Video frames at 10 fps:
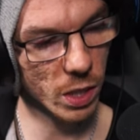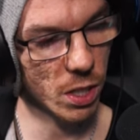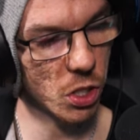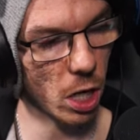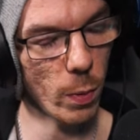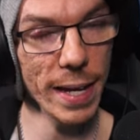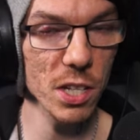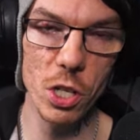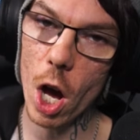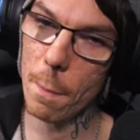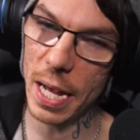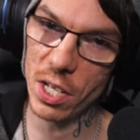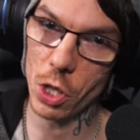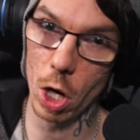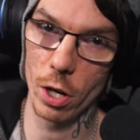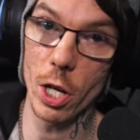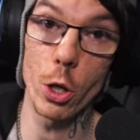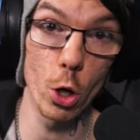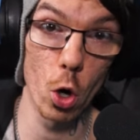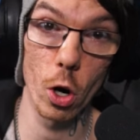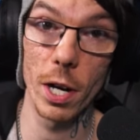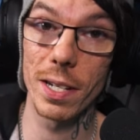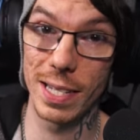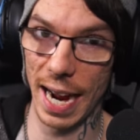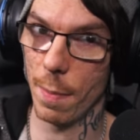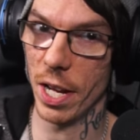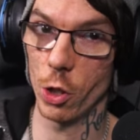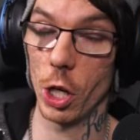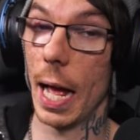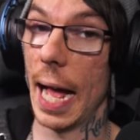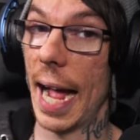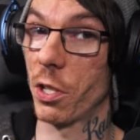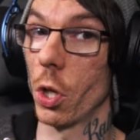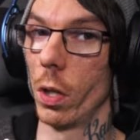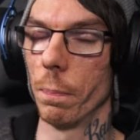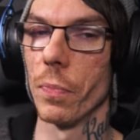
So it is not based on your damage at all.